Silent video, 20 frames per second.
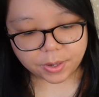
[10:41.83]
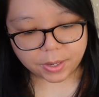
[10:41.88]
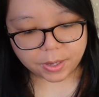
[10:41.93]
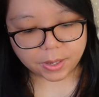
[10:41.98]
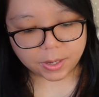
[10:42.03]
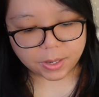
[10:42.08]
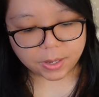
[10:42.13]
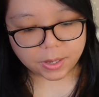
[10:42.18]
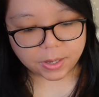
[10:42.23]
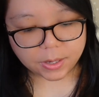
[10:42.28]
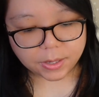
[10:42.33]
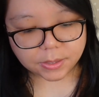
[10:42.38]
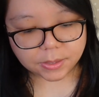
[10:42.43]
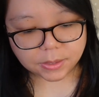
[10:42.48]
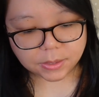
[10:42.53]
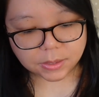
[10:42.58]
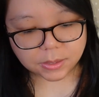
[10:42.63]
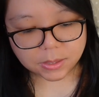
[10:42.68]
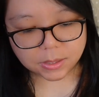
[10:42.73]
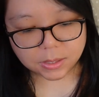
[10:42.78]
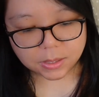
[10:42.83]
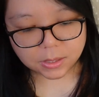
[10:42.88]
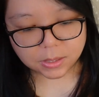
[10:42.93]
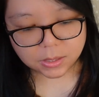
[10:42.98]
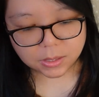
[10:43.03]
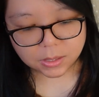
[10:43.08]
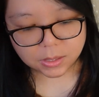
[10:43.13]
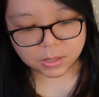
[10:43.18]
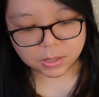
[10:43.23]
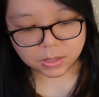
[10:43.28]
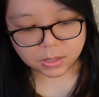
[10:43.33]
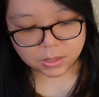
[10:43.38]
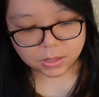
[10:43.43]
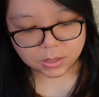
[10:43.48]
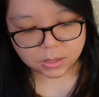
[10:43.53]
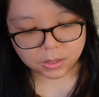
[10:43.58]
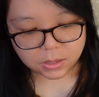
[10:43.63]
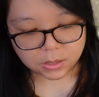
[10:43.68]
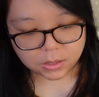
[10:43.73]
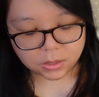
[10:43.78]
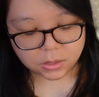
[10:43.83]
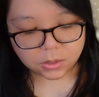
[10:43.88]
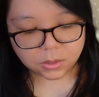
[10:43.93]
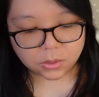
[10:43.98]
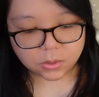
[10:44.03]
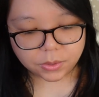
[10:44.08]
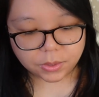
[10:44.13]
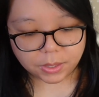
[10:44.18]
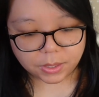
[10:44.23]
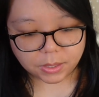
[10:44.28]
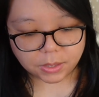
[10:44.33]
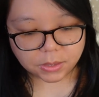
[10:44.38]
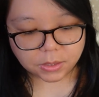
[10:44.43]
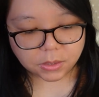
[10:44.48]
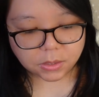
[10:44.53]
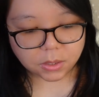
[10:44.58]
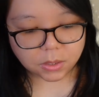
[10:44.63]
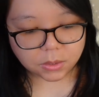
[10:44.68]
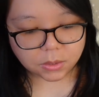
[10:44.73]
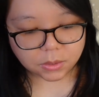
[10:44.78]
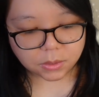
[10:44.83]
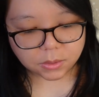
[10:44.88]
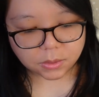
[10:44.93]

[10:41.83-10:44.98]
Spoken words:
is, okay, it's not